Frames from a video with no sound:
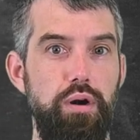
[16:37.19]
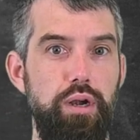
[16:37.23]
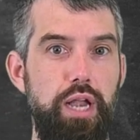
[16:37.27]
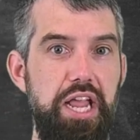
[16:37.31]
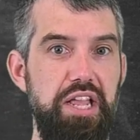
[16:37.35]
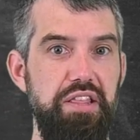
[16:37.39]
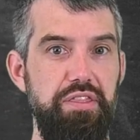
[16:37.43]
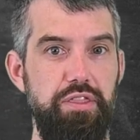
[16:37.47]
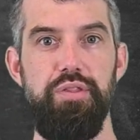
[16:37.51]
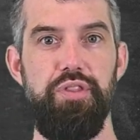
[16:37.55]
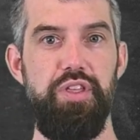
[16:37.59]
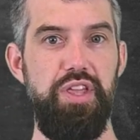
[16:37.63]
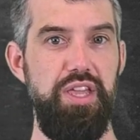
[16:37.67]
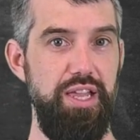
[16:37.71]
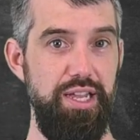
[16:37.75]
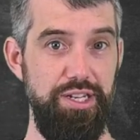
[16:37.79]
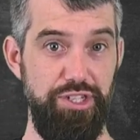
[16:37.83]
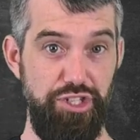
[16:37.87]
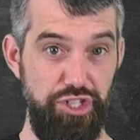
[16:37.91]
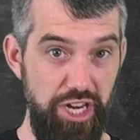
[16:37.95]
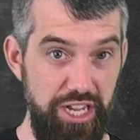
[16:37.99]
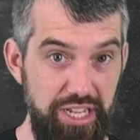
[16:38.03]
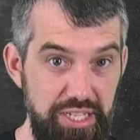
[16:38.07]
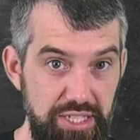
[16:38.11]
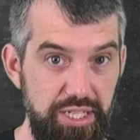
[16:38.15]
like the
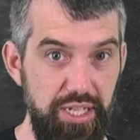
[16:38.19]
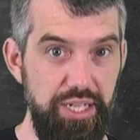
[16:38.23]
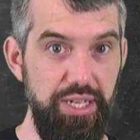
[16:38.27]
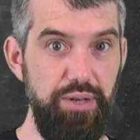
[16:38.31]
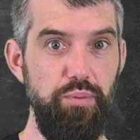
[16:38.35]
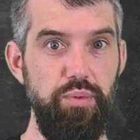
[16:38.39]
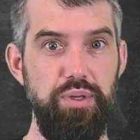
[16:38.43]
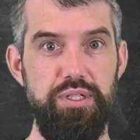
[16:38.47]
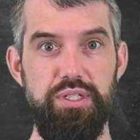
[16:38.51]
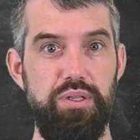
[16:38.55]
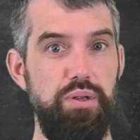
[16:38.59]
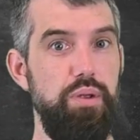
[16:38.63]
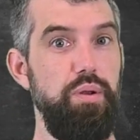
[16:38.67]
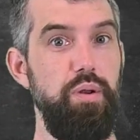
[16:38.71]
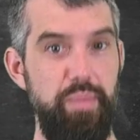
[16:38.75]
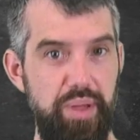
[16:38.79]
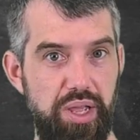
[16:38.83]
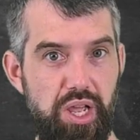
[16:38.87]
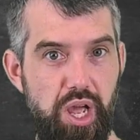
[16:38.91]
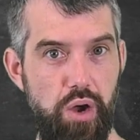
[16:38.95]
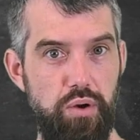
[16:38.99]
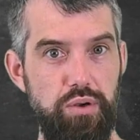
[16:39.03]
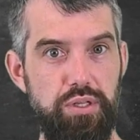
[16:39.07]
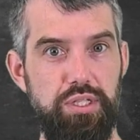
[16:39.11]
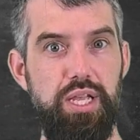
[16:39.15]
adjacent was going to be
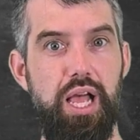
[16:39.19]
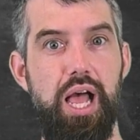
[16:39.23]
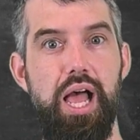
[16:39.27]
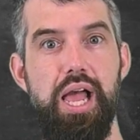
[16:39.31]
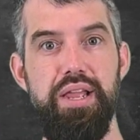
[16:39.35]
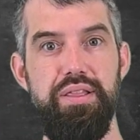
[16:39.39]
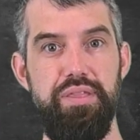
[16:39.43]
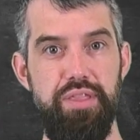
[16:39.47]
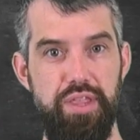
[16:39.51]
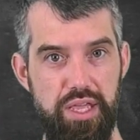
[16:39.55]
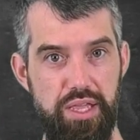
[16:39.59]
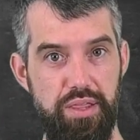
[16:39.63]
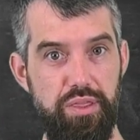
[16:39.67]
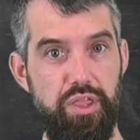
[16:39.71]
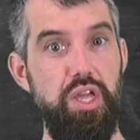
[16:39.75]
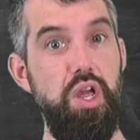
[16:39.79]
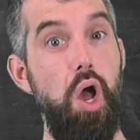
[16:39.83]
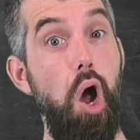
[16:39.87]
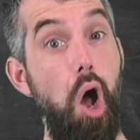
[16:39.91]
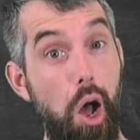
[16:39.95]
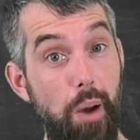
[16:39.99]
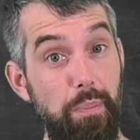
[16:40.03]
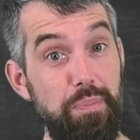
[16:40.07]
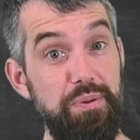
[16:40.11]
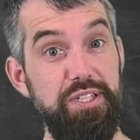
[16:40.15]
cosine, the
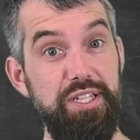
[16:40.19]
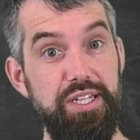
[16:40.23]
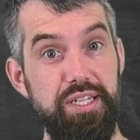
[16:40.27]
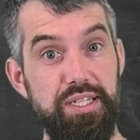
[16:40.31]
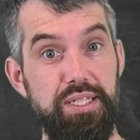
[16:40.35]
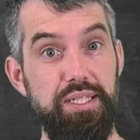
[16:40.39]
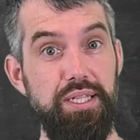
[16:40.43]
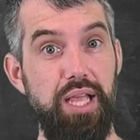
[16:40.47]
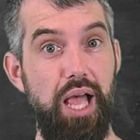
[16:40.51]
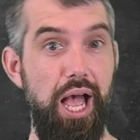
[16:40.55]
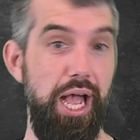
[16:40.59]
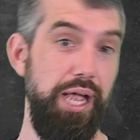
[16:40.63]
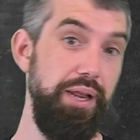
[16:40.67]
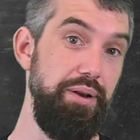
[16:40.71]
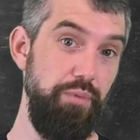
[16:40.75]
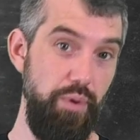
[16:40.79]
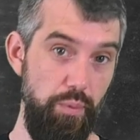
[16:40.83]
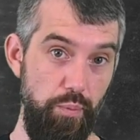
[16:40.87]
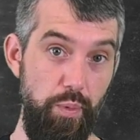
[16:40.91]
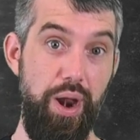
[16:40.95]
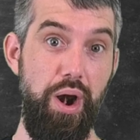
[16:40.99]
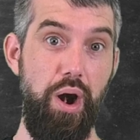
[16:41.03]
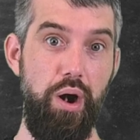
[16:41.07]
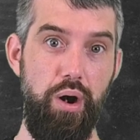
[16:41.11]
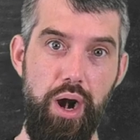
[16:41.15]
opposite is sine
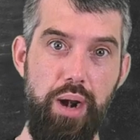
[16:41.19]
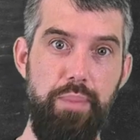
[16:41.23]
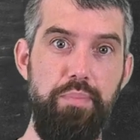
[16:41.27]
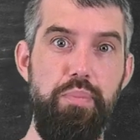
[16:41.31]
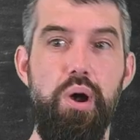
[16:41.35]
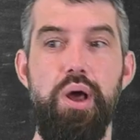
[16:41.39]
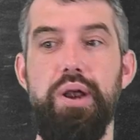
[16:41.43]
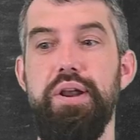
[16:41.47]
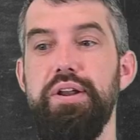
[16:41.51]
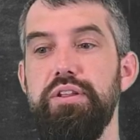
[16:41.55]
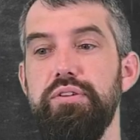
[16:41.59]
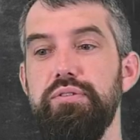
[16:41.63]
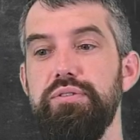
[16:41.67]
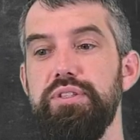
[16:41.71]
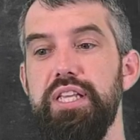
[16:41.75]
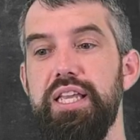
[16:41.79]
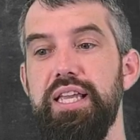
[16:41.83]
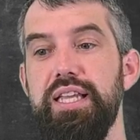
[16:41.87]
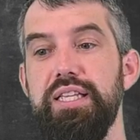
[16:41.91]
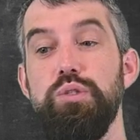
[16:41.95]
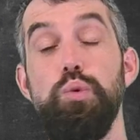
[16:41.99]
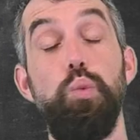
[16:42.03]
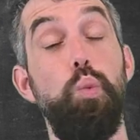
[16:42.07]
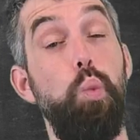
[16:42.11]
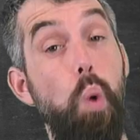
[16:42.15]
when our hypotenuse
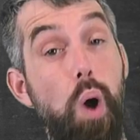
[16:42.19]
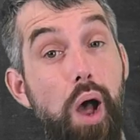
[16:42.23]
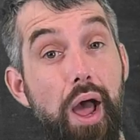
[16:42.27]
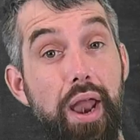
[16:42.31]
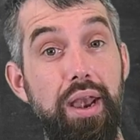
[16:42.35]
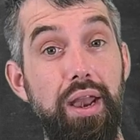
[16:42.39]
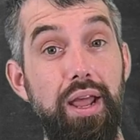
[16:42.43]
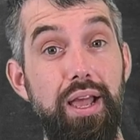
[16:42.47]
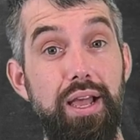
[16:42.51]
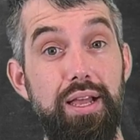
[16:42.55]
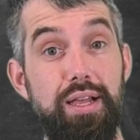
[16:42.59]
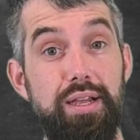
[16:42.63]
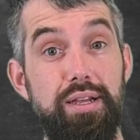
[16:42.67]
is 1.